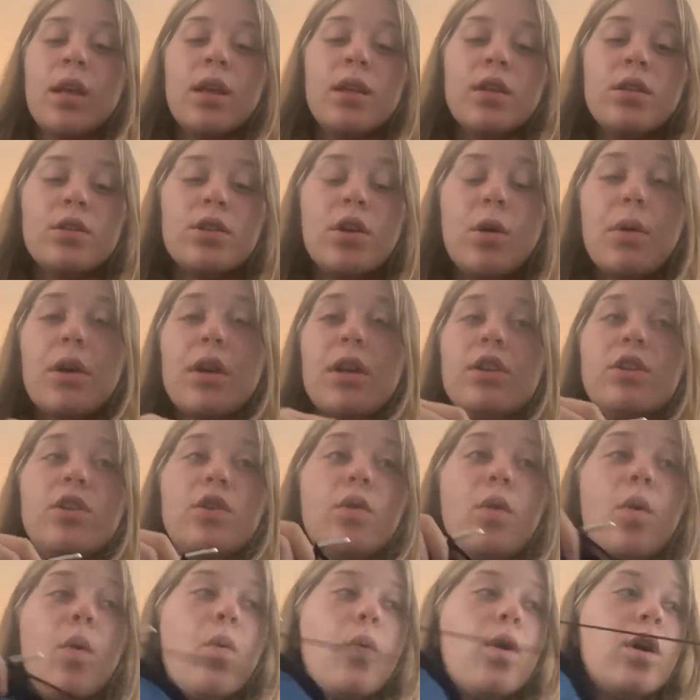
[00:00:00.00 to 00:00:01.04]
So we're going to do
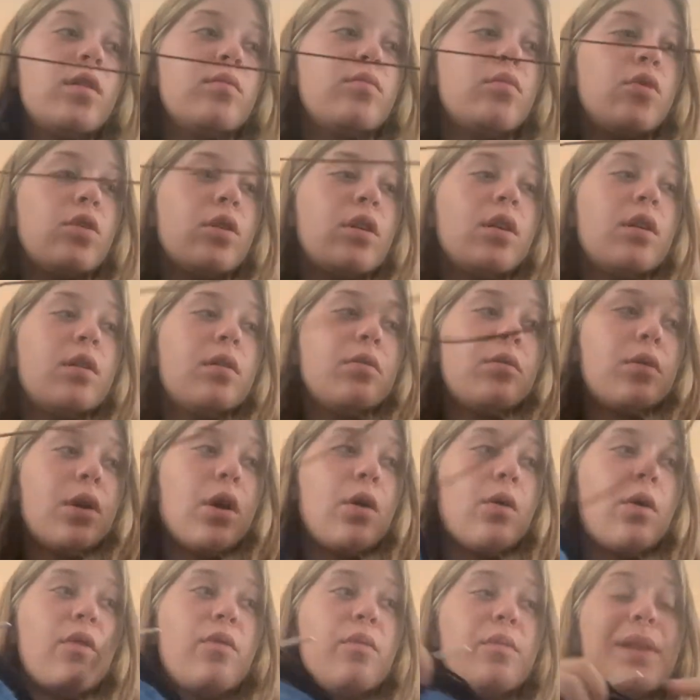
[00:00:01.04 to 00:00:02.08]
1 more
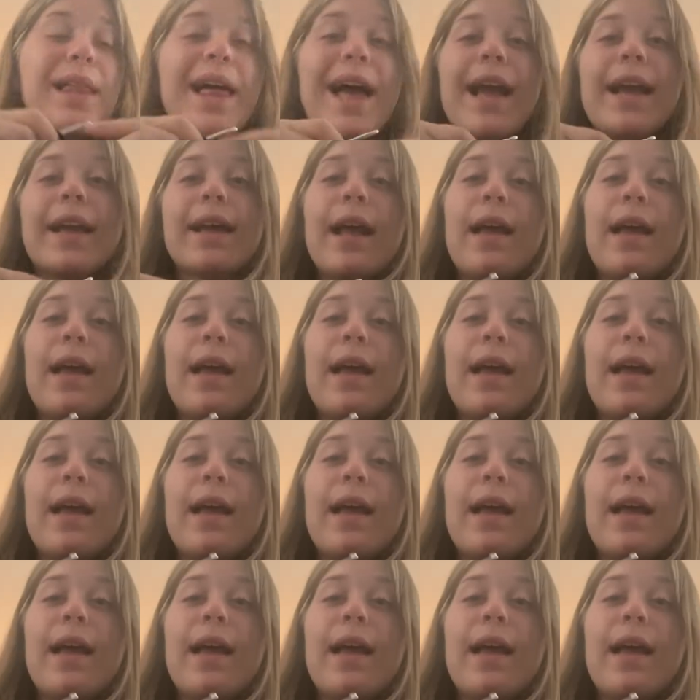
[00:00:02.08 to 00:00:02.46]
row of black,